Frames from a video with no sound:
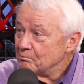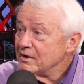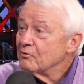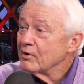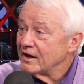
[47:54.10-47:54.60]

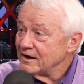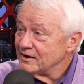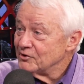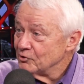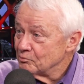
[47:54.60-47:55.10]
be
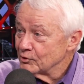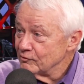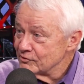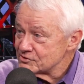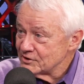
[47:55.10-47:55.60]
ready to
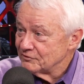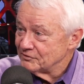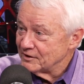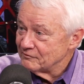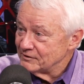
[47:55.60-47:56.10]
prove yourself
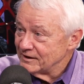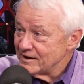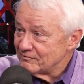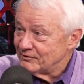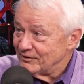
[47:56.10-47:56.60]
at every
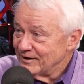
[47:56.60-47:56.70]
level.